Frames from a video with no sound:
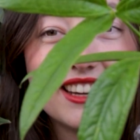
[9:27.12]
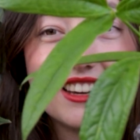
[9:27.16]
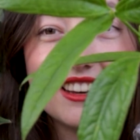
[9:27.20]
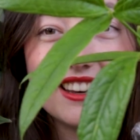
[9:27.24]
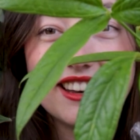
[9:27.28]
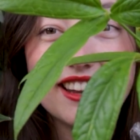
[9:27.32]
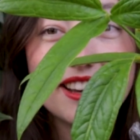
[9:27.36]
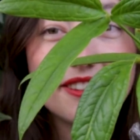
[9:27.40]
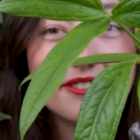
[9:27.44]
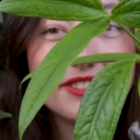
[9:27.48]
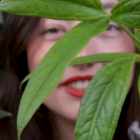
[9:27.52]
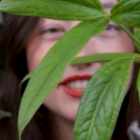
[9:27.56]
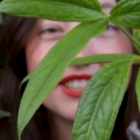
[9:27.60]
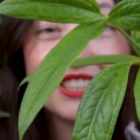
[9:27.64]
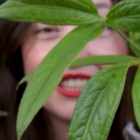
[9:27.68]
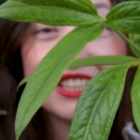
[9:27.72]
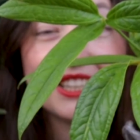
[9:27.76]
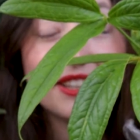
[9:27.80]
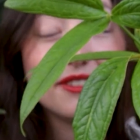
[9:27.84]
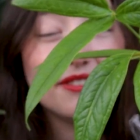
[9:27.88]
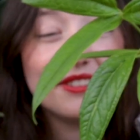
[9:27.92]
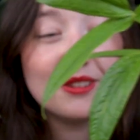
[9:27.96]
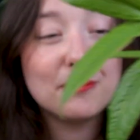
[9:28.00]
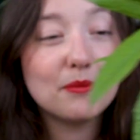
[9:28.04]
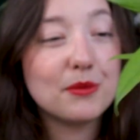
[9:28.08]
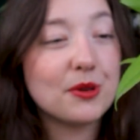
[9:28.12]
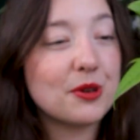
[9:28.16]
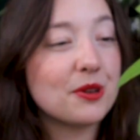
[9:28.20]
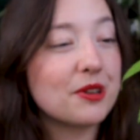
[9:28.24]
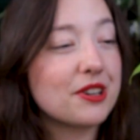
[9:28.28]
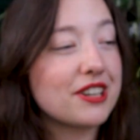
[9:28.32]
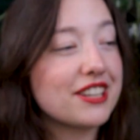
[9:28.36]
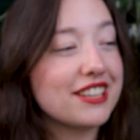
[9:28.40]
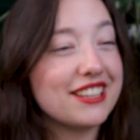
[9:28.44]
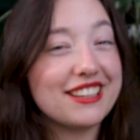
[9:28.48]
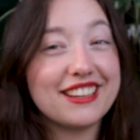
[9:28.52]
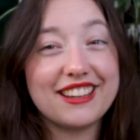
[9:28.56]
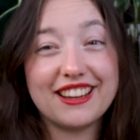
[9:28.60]
I love it even more
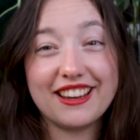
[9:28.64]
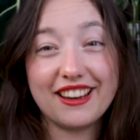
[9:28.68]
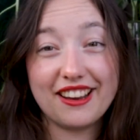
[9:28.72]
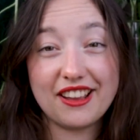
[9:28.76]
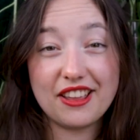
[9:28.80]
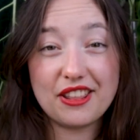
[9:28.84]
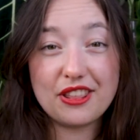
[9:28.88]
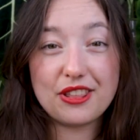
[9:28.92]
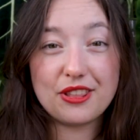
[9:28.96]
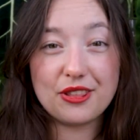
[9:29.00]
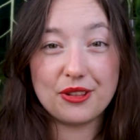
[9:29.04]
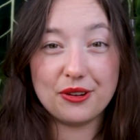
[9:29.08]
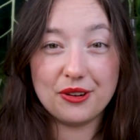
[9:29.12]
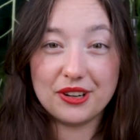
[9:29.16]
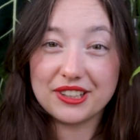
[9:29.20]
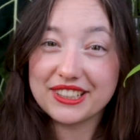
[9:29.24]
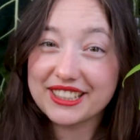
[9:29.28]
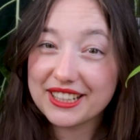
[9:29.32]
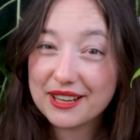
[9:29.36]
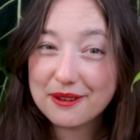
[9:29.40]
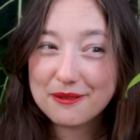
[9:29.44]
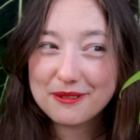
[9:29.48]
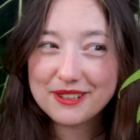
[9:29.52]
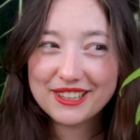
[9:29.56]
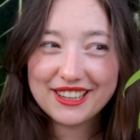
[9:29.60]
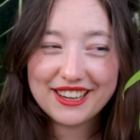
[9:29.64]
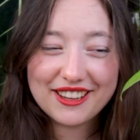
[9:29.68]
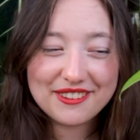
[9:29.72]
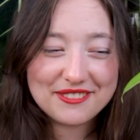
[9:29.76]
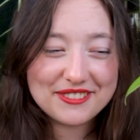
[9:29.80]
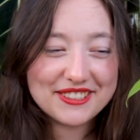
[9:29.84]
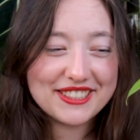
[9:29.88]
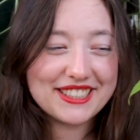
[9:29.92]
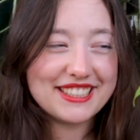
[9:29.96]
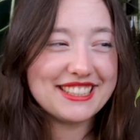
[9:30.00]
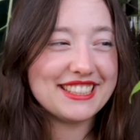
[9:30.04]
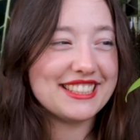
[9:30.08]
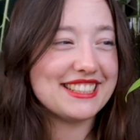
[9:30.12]
than I thought I would love
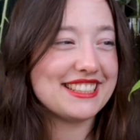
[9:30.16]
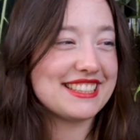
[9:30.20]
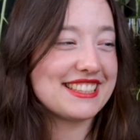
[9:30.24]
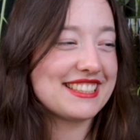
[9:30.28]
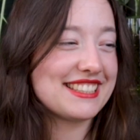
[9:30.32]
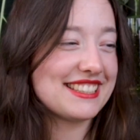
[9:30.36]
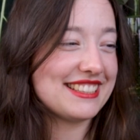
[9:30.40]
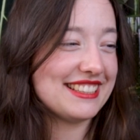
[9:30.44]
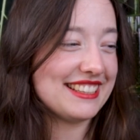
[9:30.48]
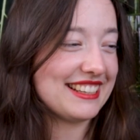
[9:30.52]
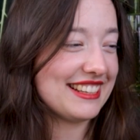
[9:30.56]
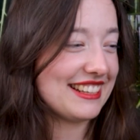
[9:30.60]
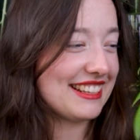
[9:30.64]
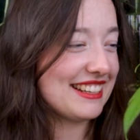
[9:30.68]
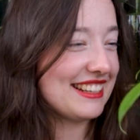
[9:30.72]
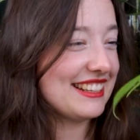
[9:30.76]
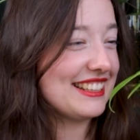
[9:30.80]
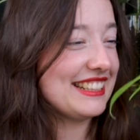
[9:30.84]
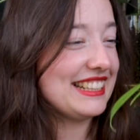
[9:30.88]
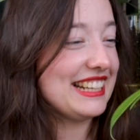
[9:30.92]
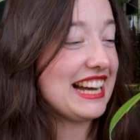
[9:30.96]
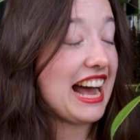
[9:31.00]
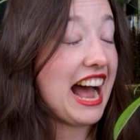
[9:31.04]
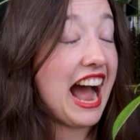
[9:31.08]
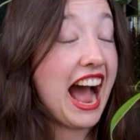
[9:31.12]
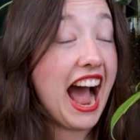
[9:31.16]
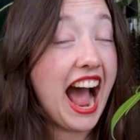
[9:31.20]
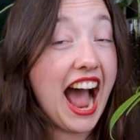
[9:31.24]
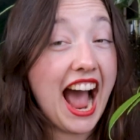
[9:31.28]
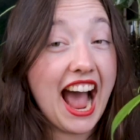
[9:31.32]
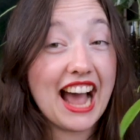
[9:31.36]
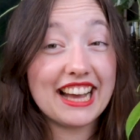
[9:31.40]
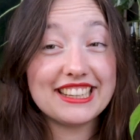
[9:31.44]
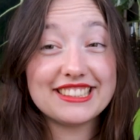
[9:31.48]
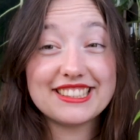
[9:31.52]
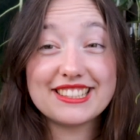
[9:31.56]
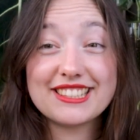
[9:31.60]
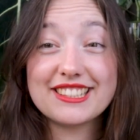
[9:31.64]
it. It's like,
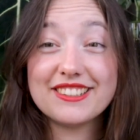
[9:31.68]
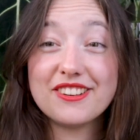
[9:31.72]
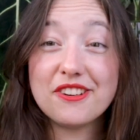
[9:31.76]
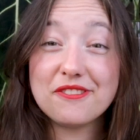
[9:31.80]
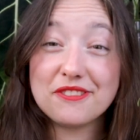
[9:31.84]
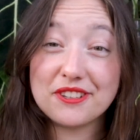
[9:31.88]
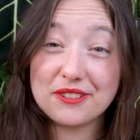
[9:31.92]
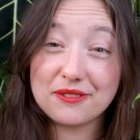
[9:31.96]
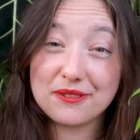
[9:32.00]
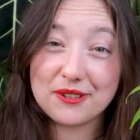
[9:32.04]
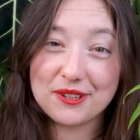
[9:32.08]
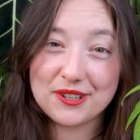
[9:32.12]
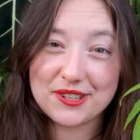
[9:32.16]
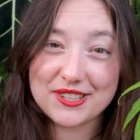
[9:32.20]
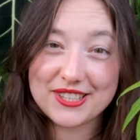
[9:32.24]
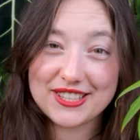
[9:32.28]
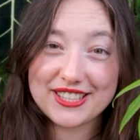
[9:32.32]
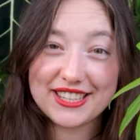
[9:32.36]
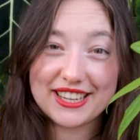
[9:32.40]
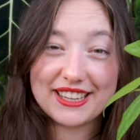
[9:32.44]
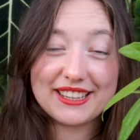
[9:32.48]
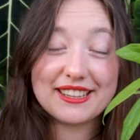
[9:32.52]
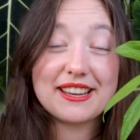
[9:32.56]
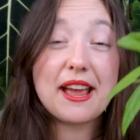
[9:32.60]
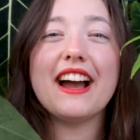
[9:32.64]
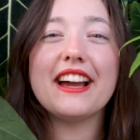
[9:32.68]
it's love at first sight.